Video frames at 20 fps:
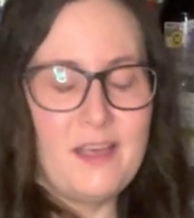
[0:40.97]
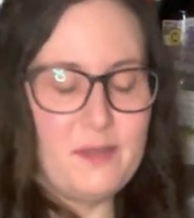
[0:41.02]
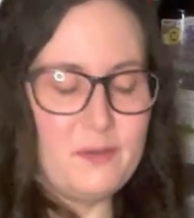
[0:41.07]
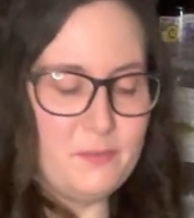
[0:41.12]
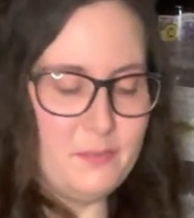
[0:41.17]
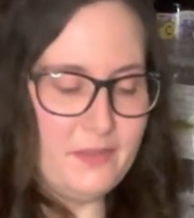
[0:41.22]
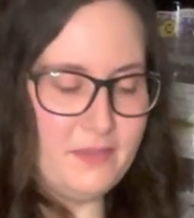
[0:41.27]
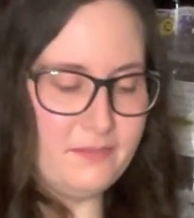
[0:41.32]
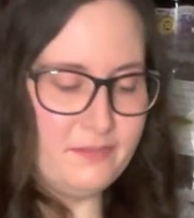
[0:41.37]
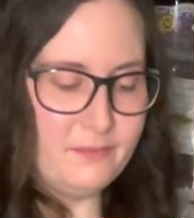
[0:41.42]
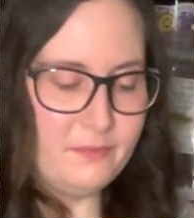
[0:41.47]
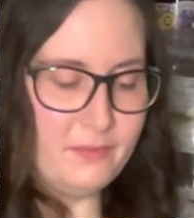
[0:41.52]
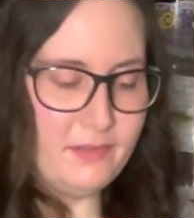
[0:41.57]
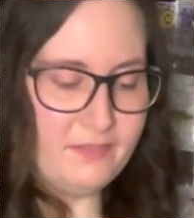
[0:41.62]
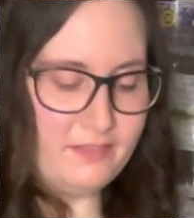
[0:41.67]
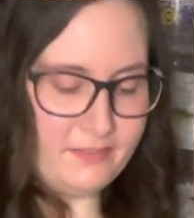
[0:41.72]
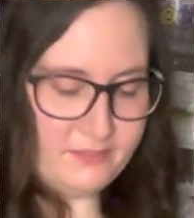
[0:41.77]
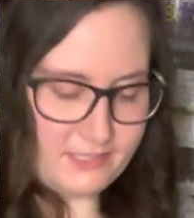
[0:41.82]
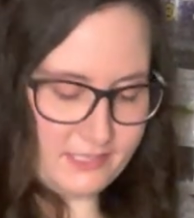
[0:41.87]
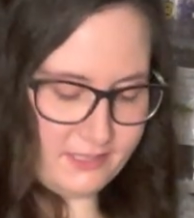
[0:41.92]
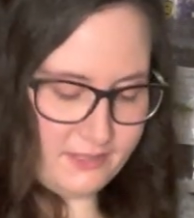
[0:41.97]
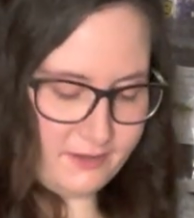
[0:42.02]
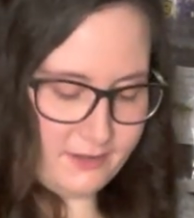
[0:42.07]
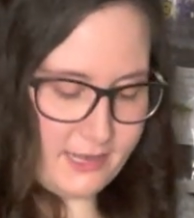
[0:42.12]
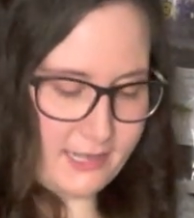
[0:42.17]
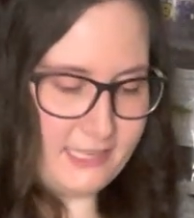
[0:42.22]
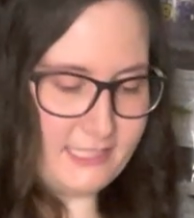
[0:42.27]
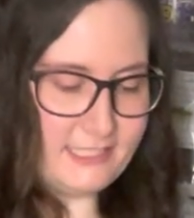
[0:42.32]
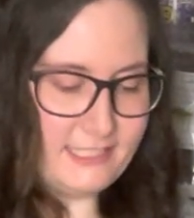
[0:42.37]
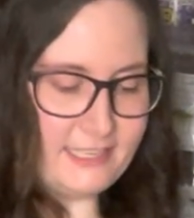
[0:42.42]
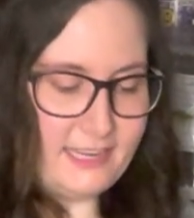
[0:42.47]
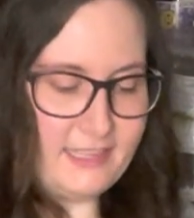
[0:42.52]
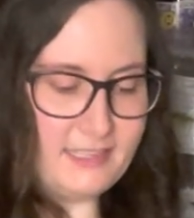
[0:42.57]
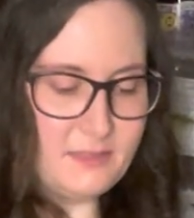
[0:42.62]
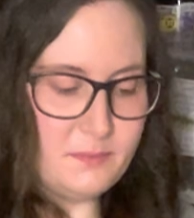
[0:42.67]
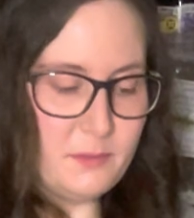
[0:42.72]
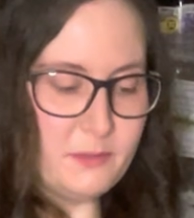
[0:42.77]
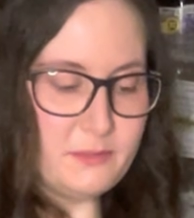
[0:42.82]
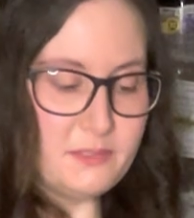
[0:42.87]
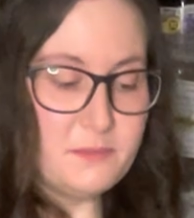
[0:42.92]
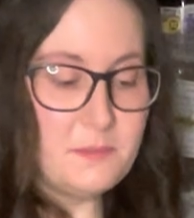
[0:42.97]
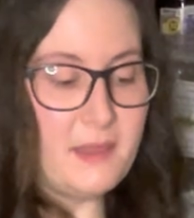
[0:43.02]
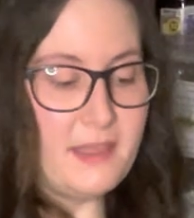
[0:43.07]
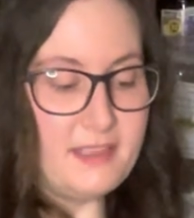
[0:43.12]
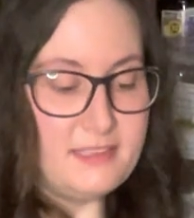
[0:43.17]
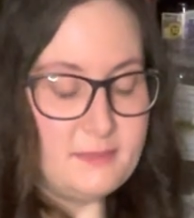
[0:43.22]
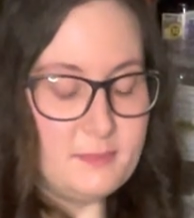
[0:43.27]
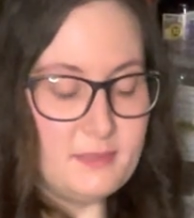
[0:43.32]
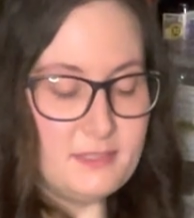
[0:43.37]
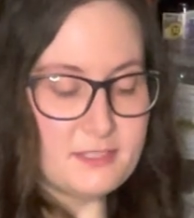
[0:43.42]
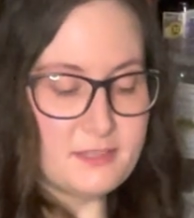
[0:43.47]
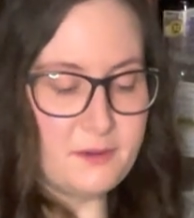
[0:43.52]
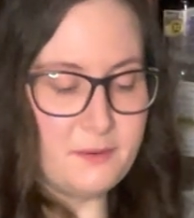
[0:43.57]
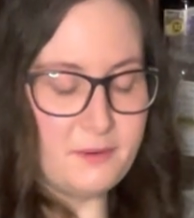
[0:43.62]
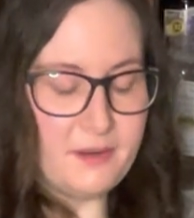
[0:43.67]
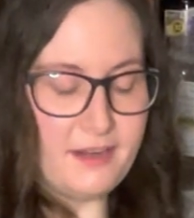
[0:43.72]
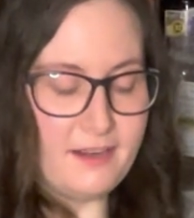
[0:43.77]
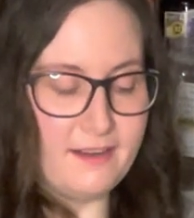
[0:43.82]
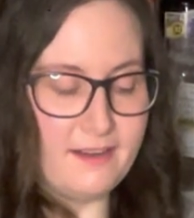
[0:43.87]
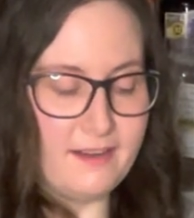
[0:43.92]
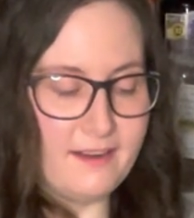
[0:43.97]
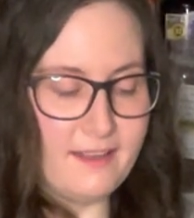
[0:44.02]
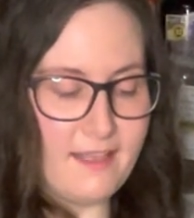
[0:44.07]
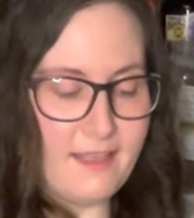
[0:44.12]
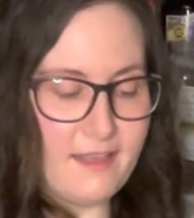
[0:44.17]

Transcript: we've lived in the United States most of my husband's career.